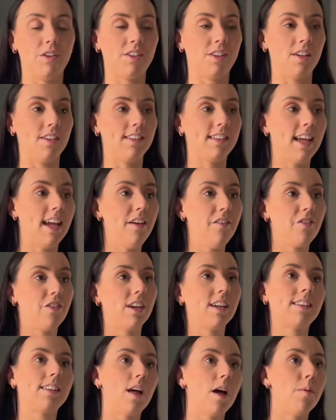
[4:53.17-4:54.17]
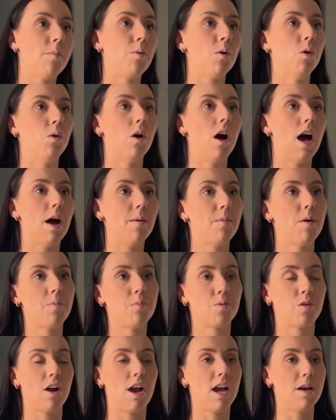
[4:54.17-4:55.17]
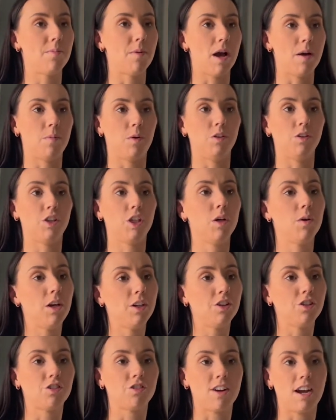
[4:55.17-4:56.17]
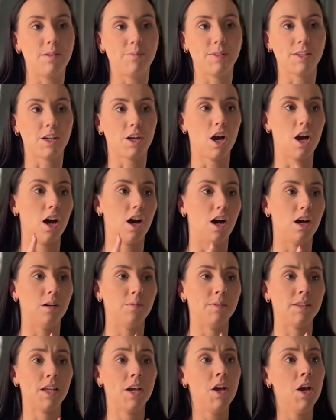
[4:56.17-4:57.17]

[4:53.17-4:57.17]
So say for example, I'm on prep, I'm on 200 grams of carbs,